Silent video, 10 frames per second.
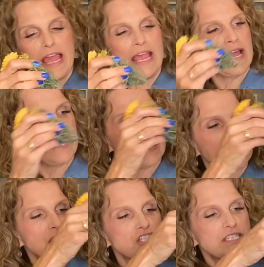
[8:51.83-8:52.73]
And I
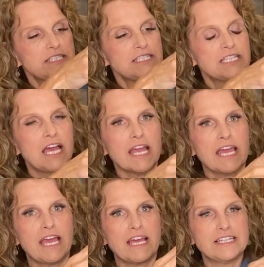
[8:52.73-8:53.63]
can just tuck
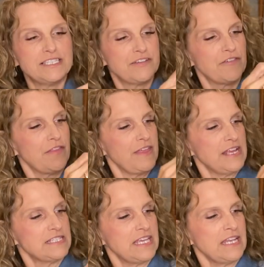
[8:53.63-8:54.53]
different
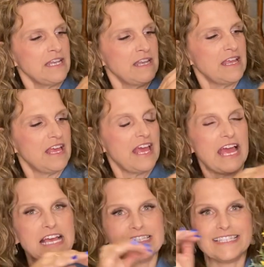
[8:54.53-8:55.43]
things in
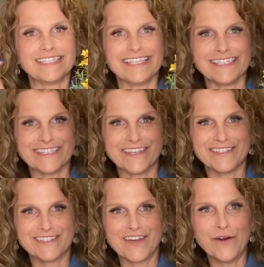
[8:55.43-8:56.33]
as the
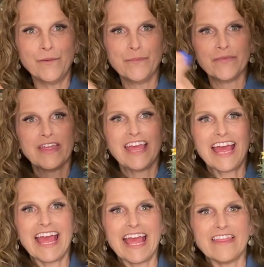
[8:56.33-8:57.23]
seasons go.
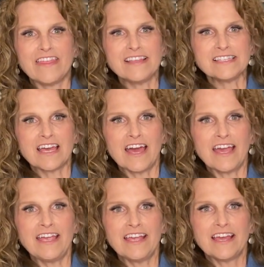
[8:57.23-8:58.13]
And this
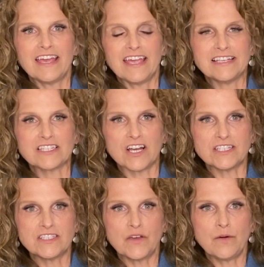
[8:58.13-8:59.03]
guy is
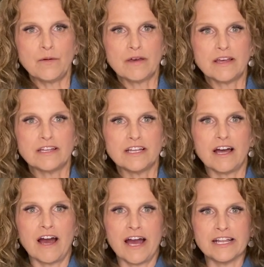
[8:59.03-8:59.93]
also
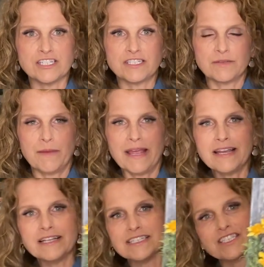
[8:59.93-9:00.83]
on just a
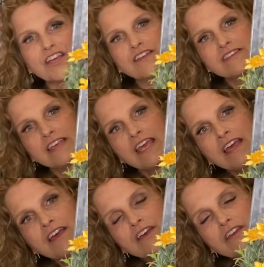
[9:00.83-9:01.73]
magnet. So you can
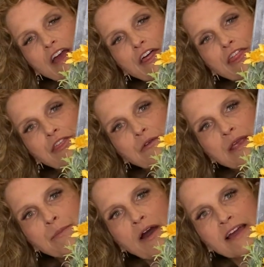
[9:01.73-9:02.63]
see you got
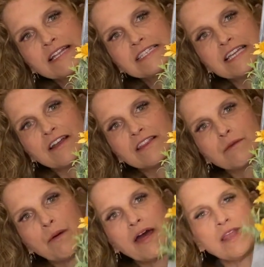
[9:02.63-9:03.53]
3 pockets down at the
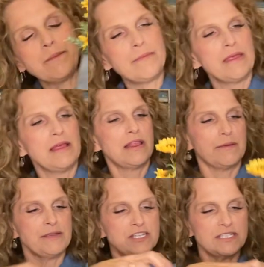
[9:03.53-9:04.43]
bottom.
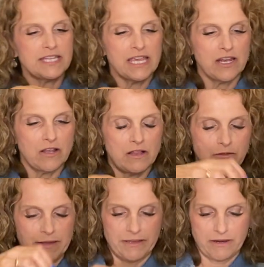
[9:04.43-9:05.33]
Let me just take it all,
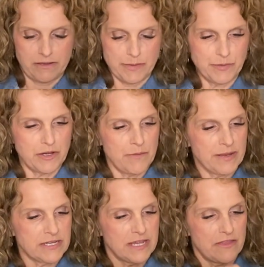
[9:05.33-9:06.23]
well here, let me put it all
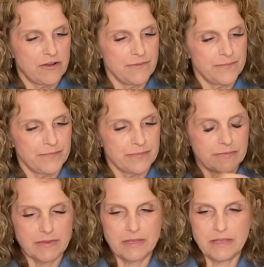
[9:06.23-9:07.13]
back together
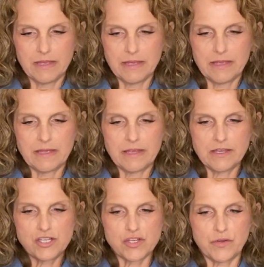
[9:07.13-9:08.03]

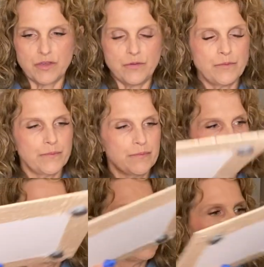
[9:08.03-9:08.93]
and show you.
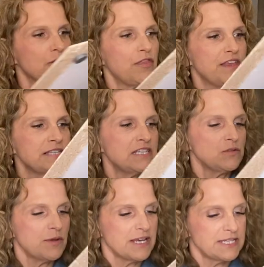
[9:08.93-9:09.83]
So this
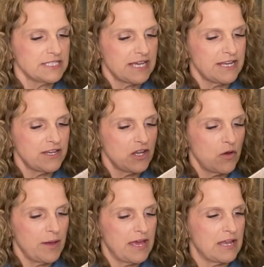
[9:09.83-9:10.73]
is what I decided to
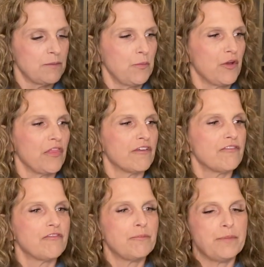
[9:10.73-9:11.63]
go ahead and put the
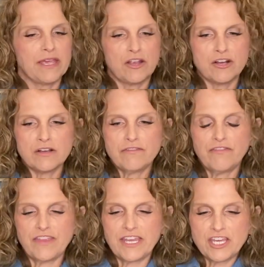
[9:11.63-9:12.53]
bigger
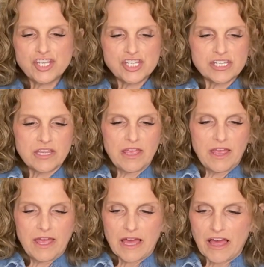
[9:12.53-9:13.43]
finish
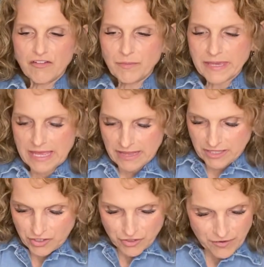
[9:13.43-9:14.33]
of my
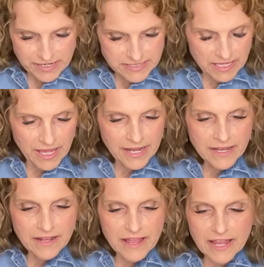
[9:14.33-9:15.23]
calendar crates
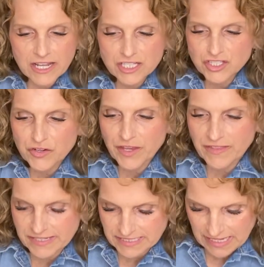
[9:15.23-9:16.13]
on, and I'll show you
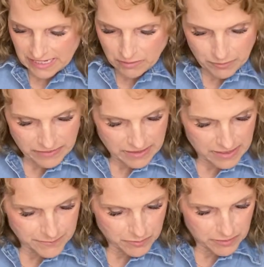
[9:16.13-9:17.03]
the second one that
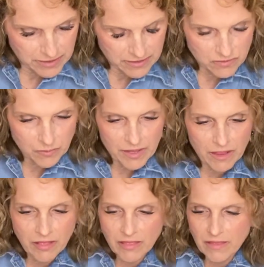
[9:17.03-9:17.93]
comes with it as well.